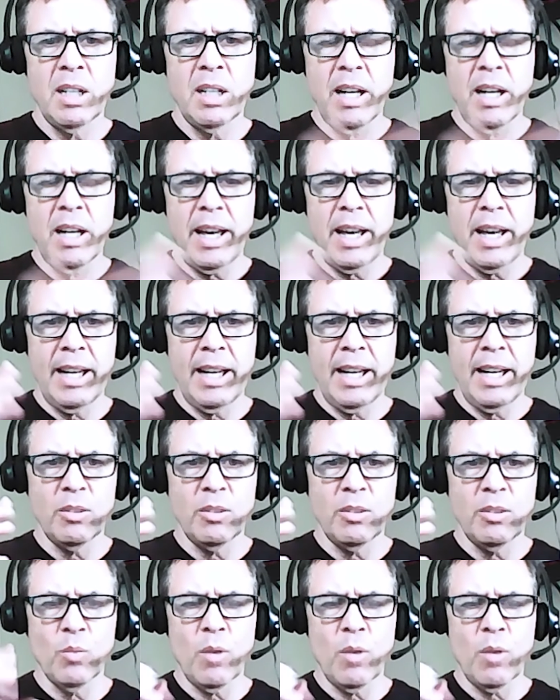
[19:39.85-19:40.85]
And
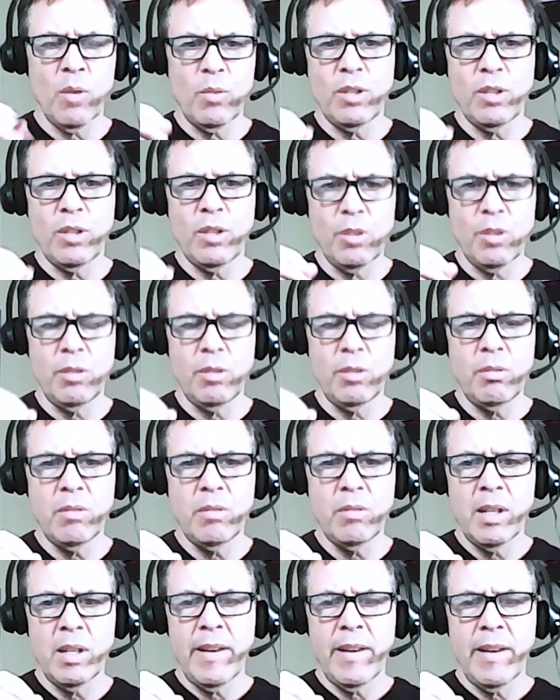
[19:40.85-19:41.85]
what we do
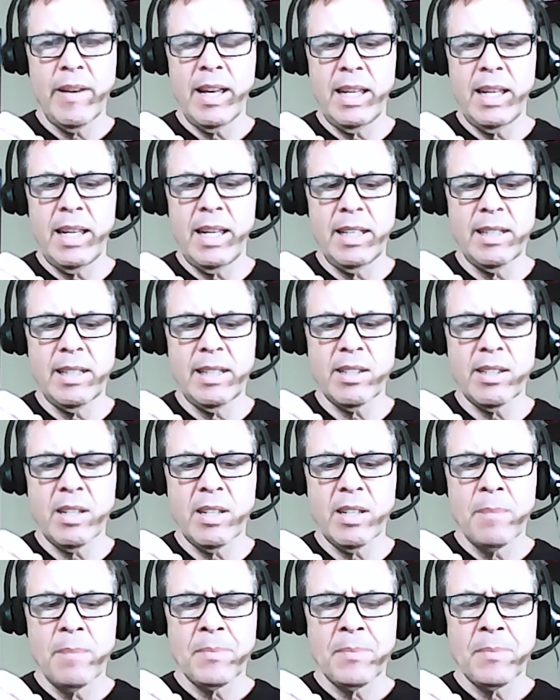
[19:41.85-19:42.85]
is
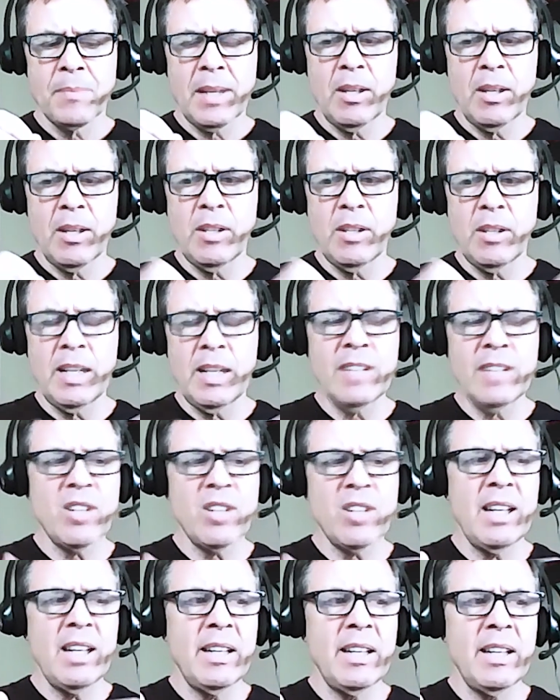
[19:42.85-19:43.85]
it's it,
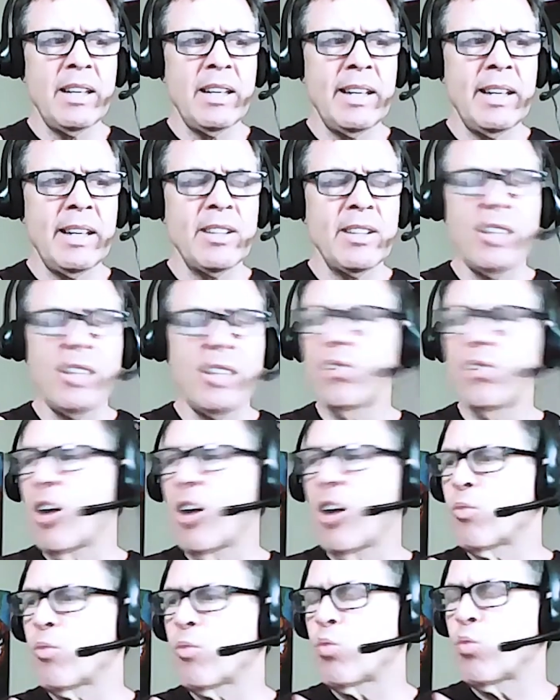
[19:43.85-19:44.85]
it, you're not
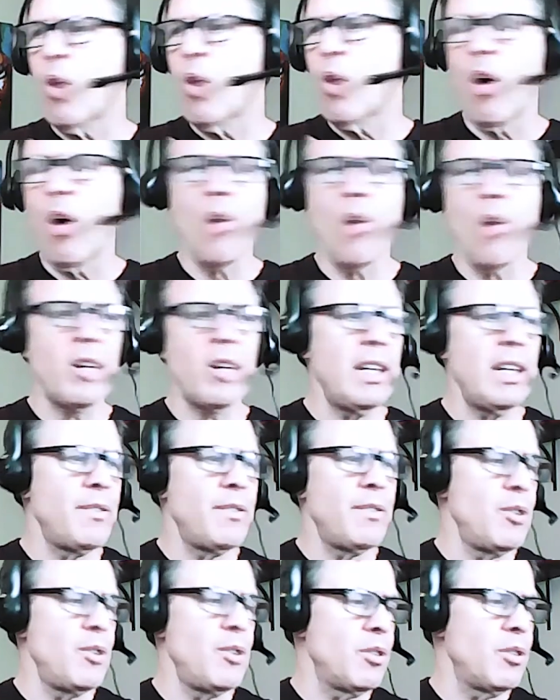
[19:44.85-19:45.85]
wrong if
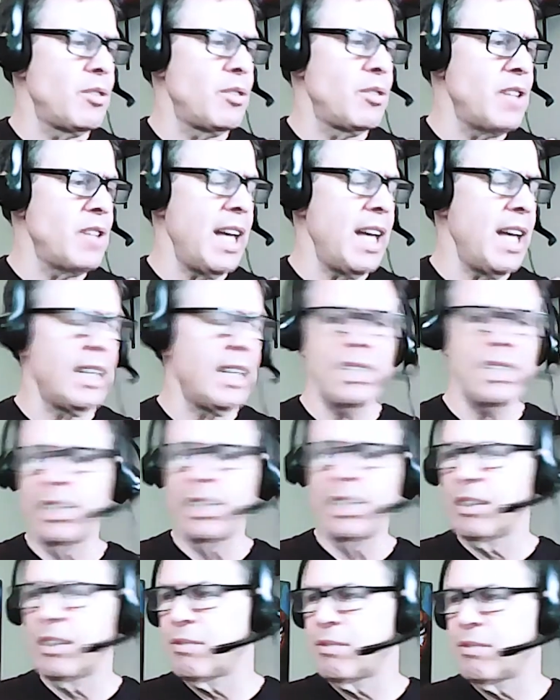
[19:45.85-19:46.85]
you're
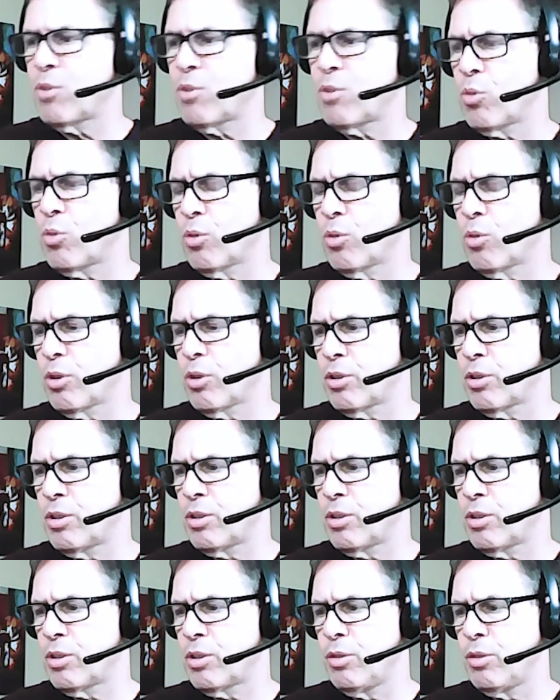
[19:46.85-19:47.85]
negative or
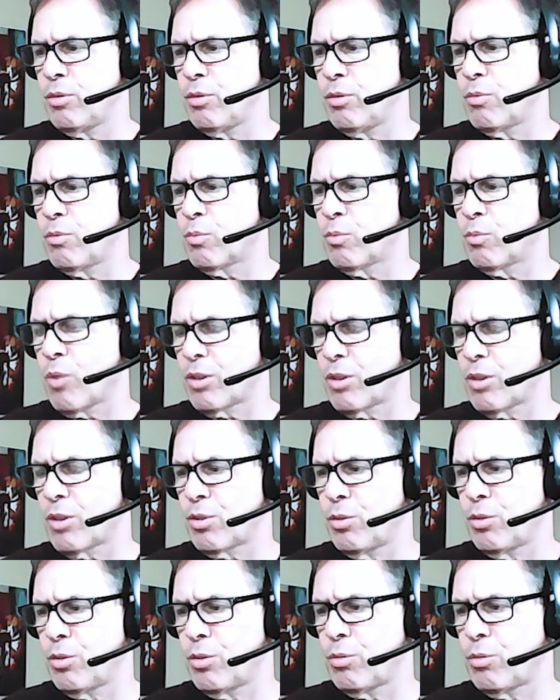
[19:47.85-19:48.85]
you want
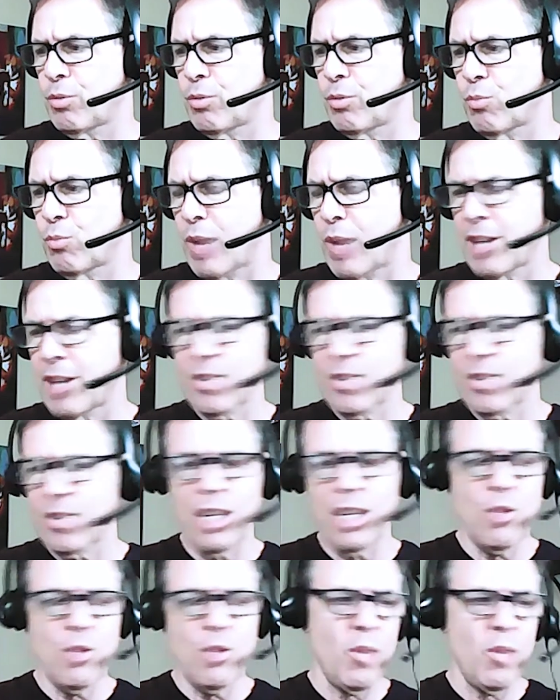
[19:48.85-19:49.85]
to rest and
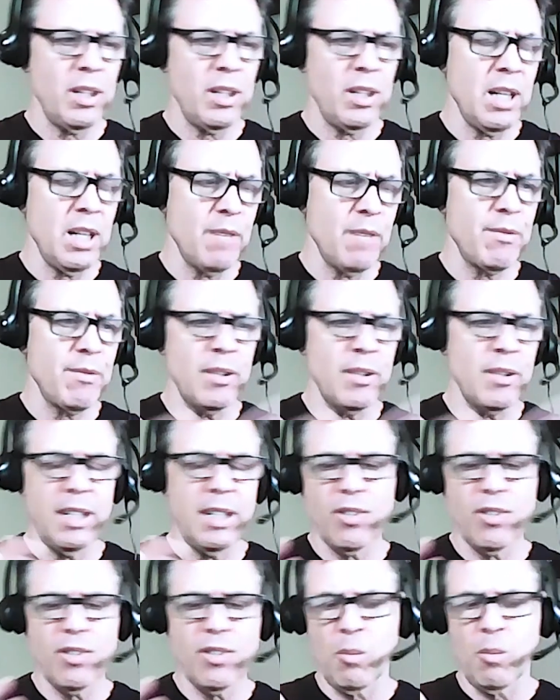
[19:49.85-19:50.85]
you want comfort
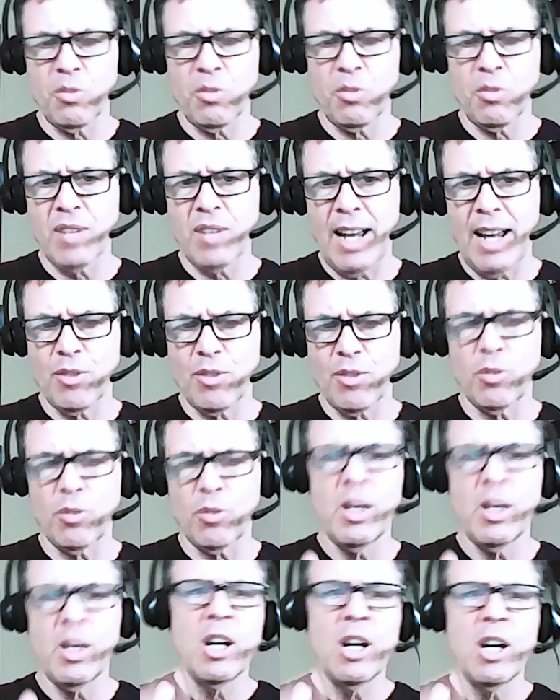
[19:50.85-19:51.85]
it's almost mm-hmm. natural
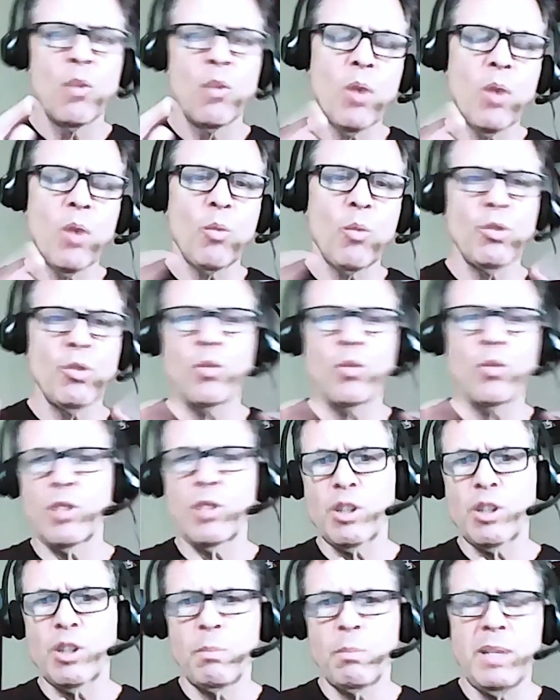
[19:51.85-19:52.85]
what we're doing is
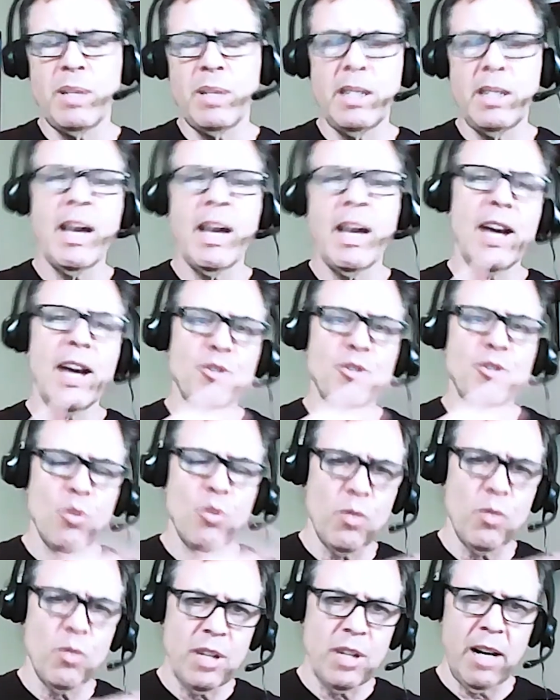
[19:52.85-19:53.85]
to be
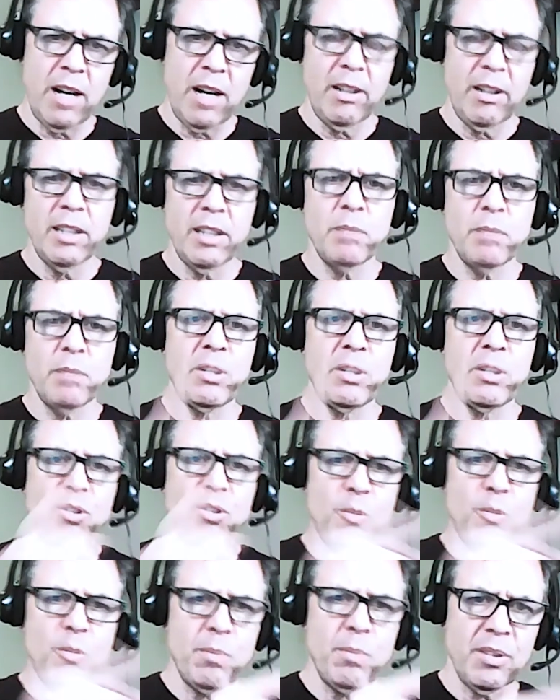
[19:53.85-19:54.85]
extraordinary to be
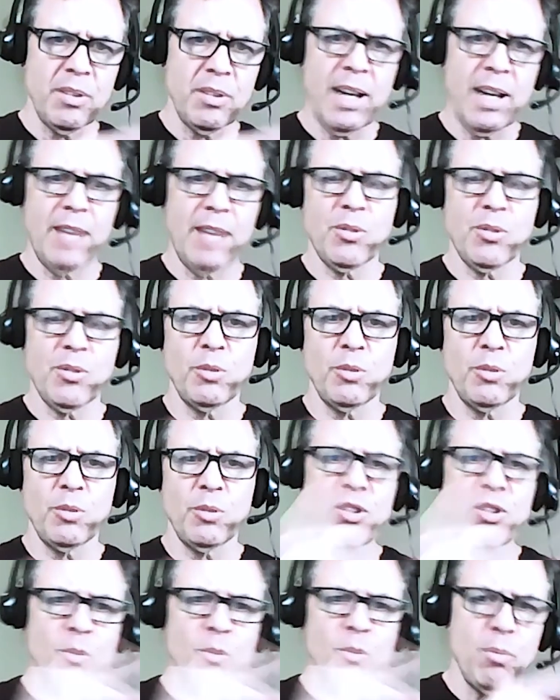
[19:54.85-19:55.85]
supernatural to be
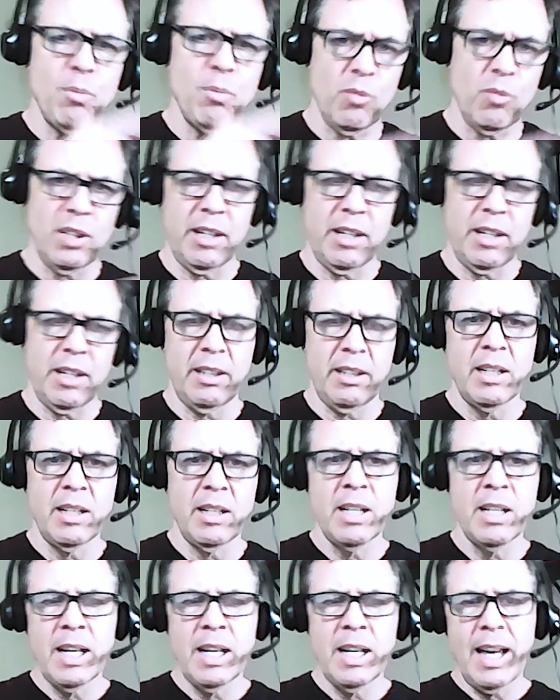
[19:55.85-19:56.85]
super ordinary,
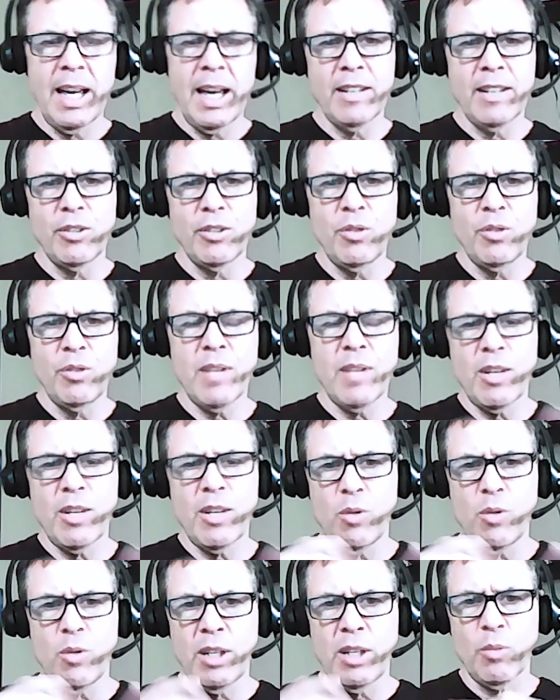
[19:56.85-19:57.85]
and to do that you
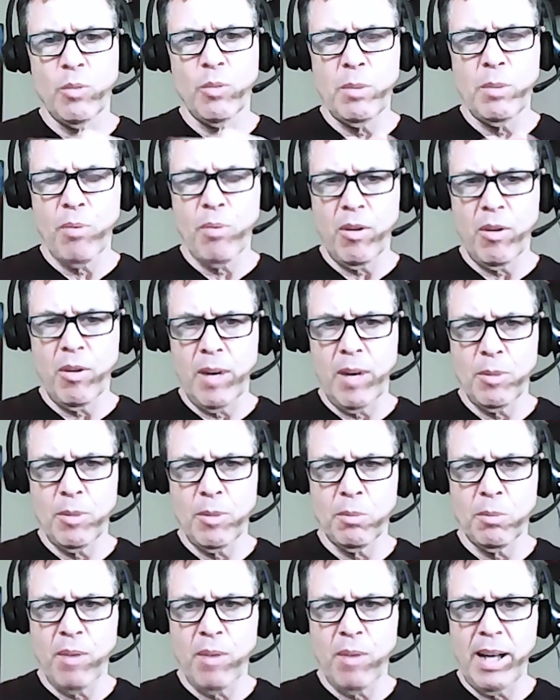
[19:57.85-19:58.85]
need to reprogram your
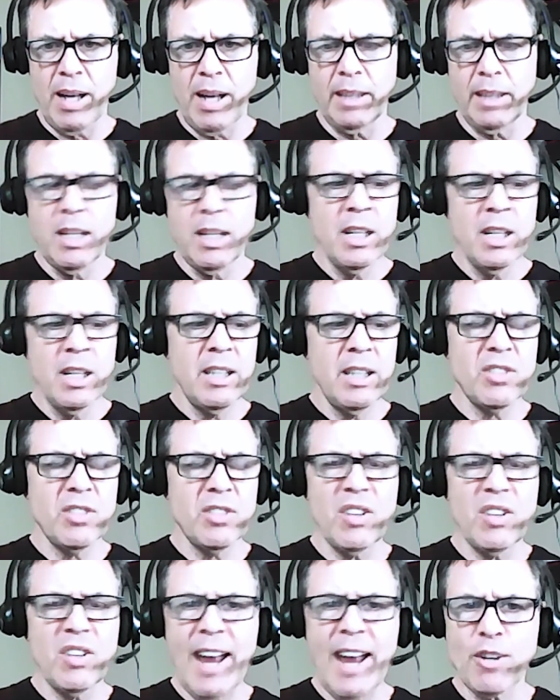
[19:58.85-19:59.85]
brain it's a
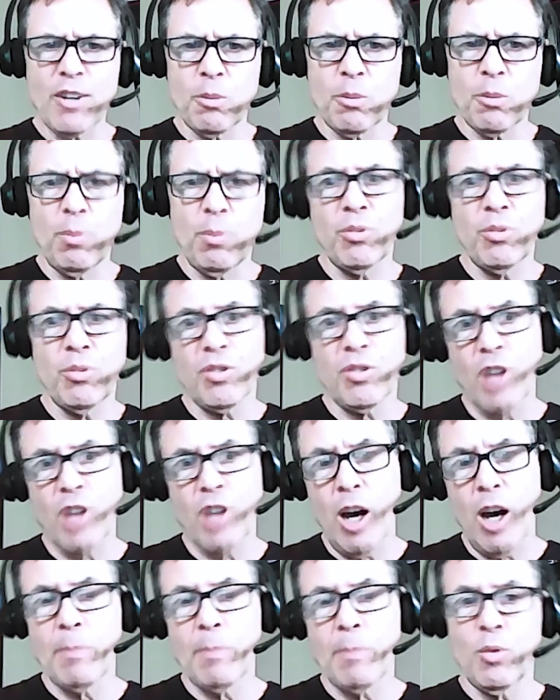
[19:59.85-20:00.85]
natural pull to
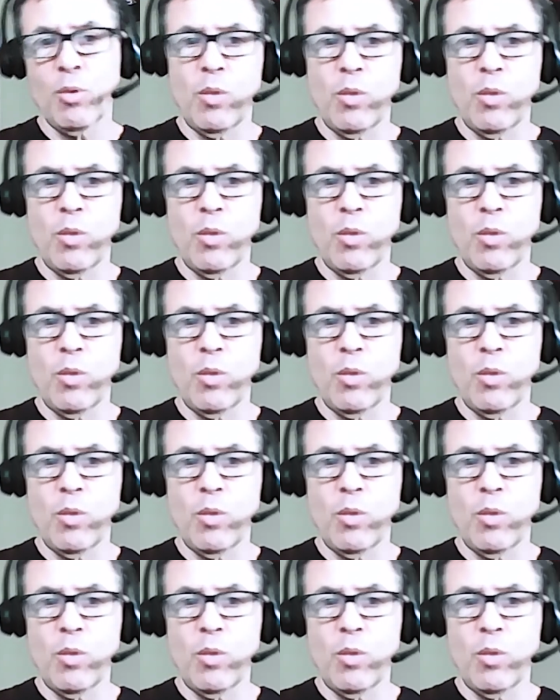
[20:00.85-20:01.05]
stop quit